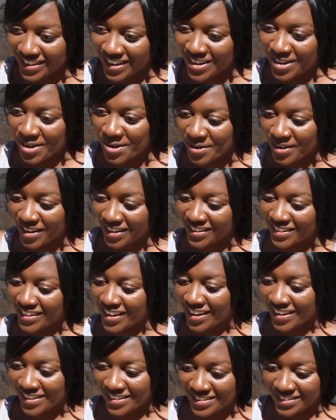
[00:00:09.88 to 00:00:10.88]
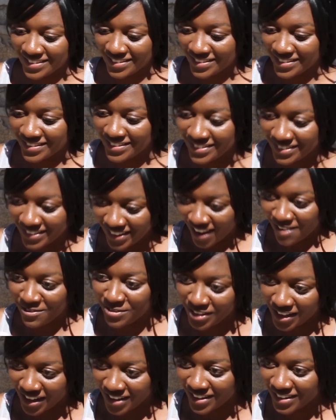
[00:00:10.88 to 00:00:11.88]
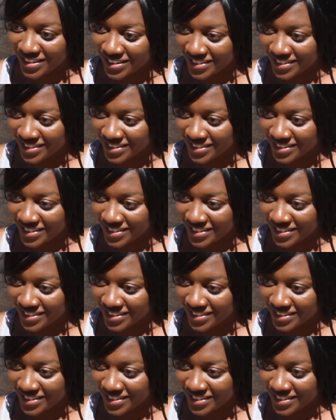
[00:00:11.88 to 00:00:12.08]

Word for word: and knowing that I've done it.